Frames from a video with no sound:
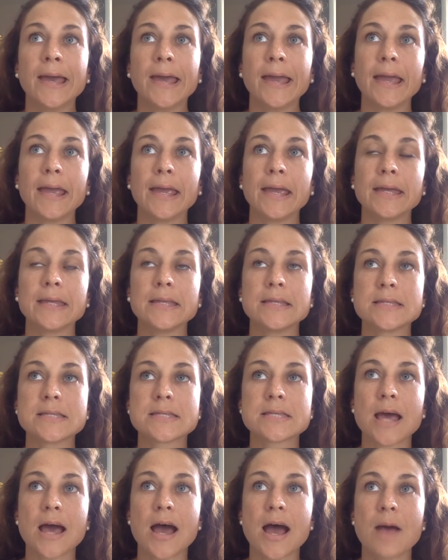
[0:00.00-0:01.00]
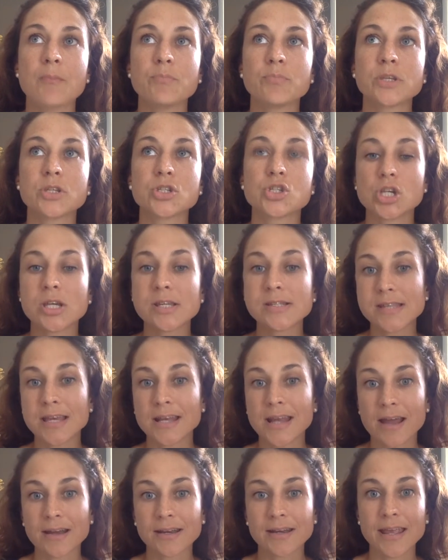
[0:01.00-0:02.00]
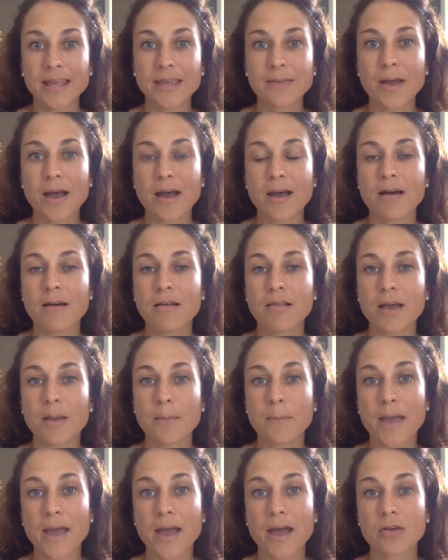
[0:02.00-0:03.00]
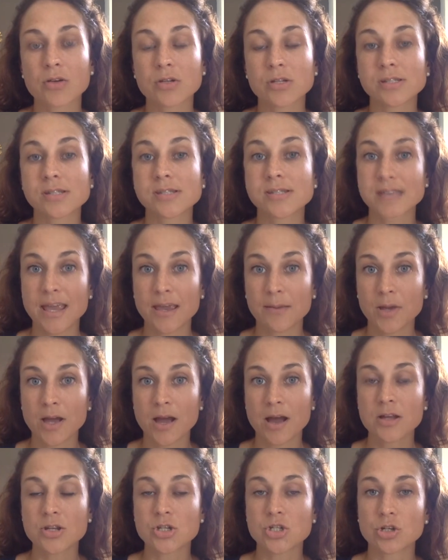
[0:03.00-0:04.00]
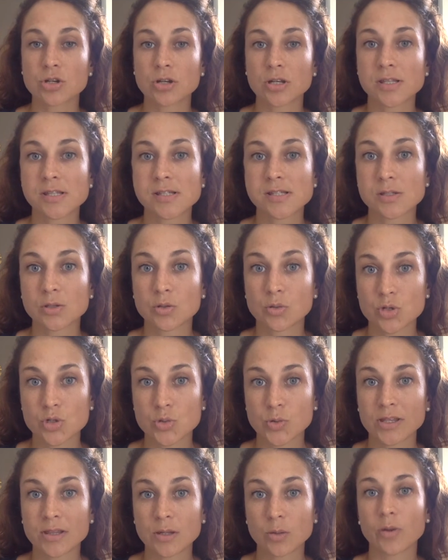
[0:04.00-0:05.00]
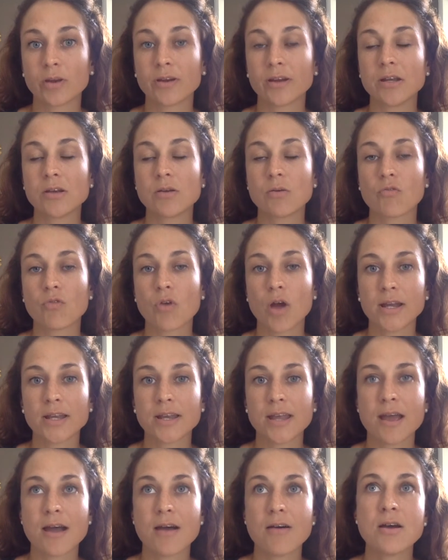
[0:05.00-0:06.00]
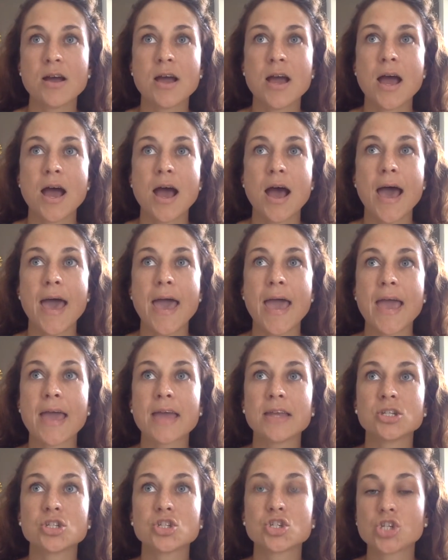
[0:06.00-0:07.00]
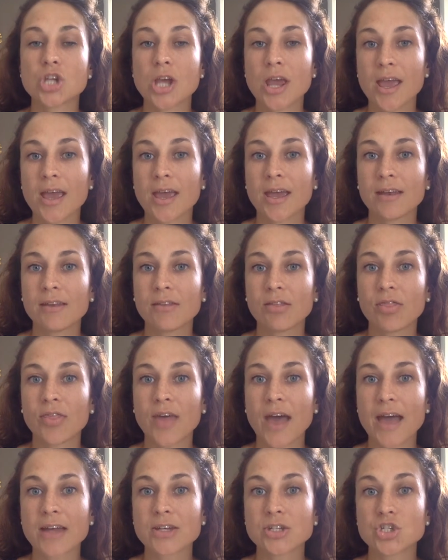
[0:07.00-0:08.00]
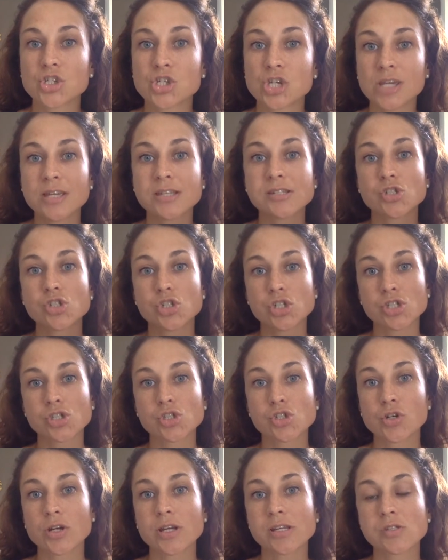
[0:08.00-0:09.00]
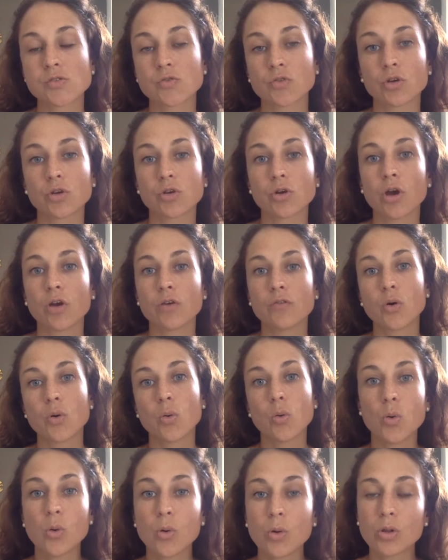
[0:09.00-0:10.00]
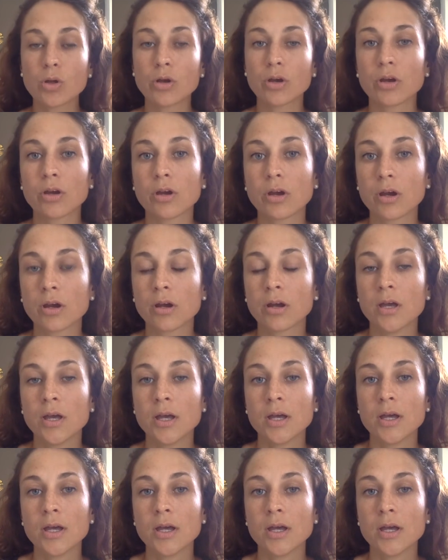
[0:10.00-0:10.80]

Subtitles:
And she sent out an email about Samcart during this launch week that we're in right now, and shared that she has just transferred over all her